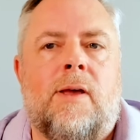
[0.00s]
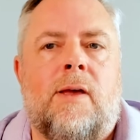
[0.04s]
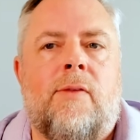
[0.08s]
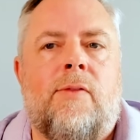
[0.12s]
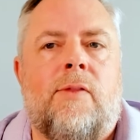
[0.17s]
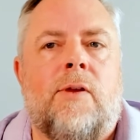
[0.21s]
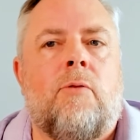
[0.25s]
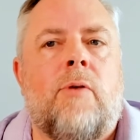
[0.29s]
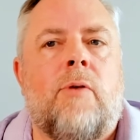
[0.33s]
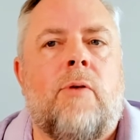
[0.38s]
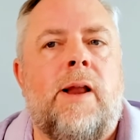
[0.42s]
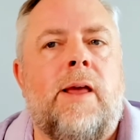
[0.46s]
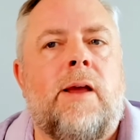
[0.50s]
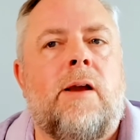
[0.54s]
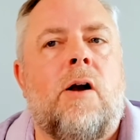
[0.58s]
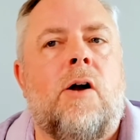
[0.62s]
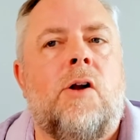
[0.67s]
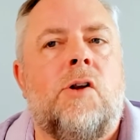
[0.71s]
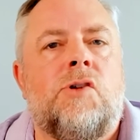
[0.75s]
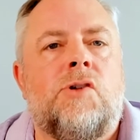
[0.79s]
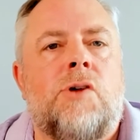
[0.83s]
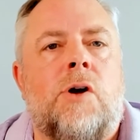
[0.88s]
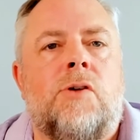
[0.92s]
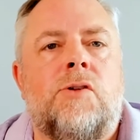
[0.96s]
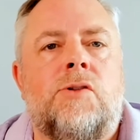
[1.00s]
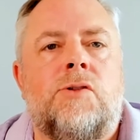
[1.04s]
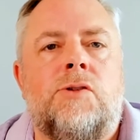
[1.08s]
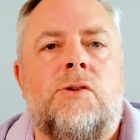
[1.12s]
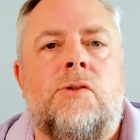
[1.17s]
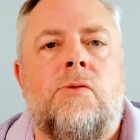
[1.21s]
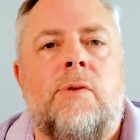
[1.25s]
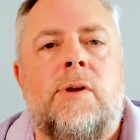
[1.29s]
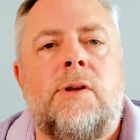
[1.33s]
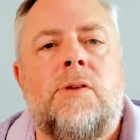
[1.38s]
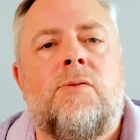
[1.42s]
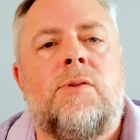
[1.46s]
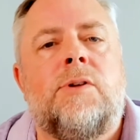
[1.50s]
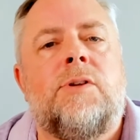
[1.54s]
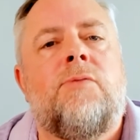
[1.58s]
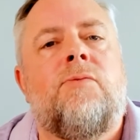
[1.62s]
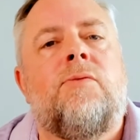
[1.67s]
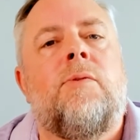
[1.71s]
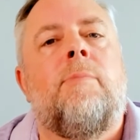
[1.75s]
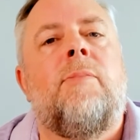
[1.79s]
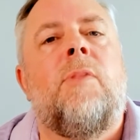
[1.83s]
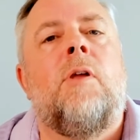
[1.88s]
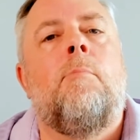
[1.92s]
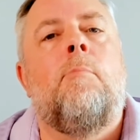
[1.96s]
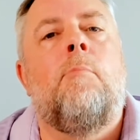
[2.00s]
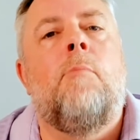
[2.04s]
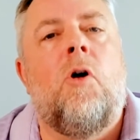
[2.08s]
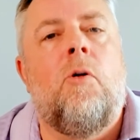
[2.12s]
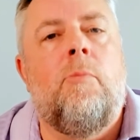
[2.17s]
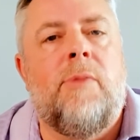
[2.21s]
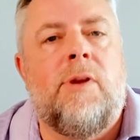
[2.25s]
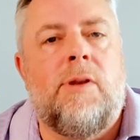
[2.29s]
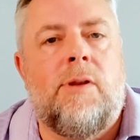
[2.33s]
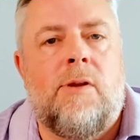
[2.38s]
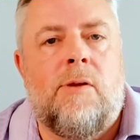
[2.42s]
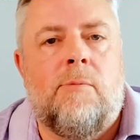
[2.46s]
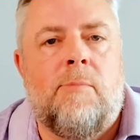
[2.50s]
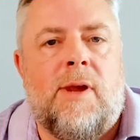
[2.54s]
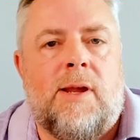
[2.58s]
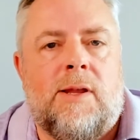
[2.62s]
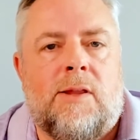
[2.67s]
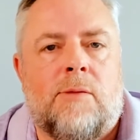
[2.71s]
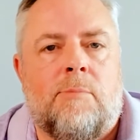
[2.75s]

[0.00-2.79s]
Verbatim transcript: The credit card charges you interest from the moment you make the